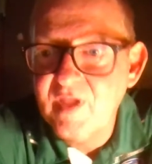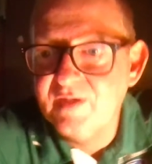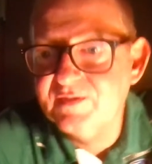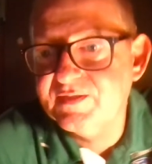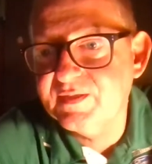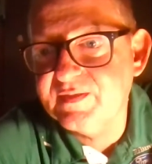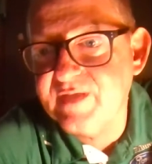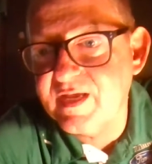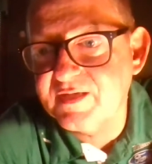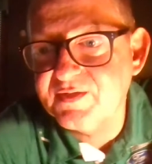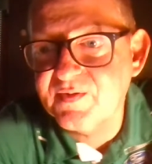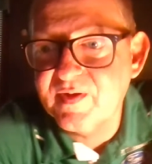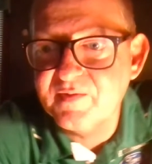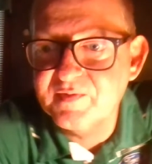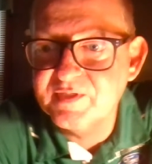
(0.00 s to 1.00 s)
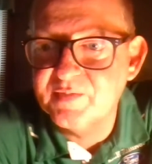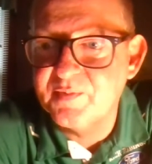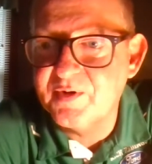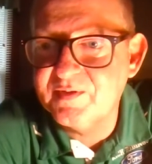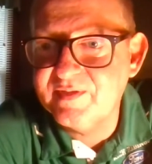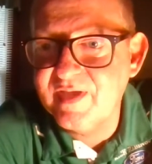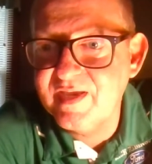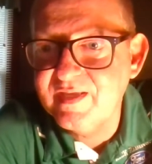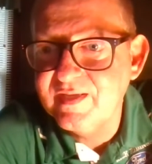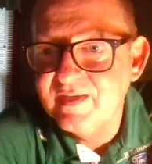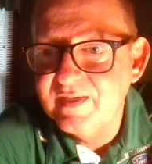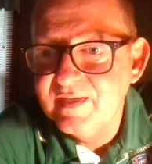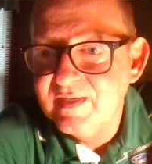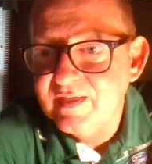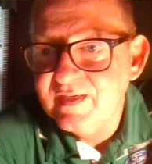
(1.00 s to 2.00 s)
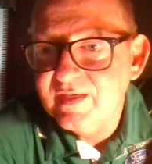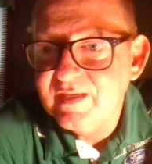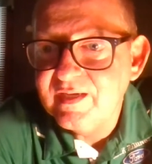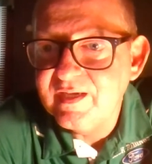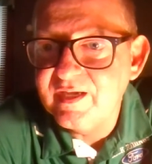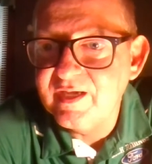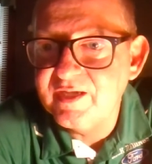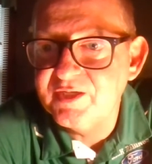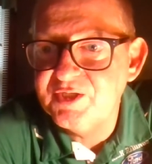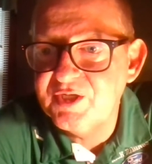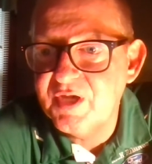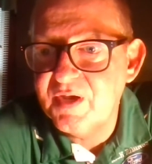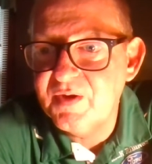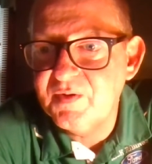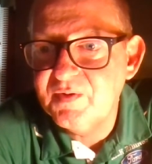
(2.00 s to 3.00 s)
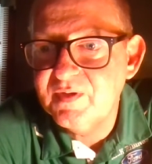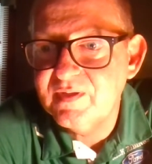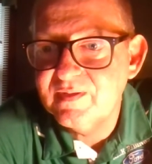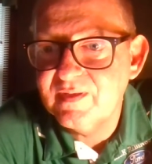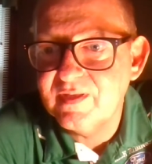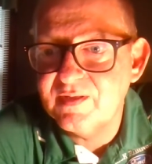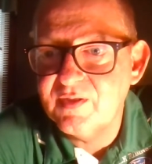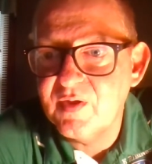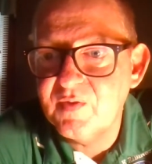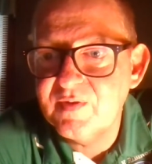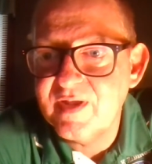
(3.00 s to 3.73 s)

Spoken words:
He says yesterday was your birthday. Joe, hello.